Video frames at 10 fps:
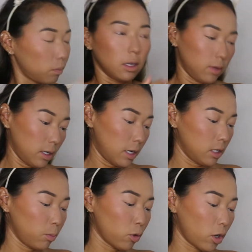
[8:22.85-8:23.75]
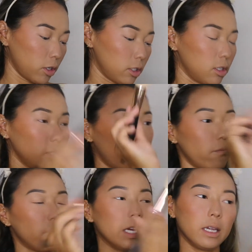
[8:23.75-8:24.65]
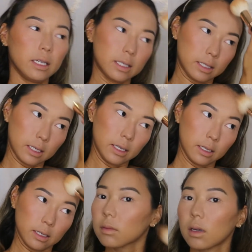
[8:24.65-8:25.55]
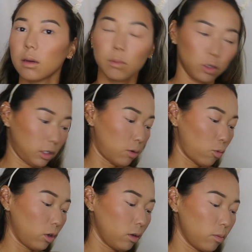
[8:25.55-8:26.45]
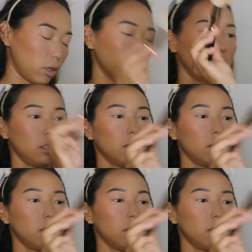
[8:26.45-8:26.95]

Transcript: Gives a nice bronze to the face. I'm looking real bronzy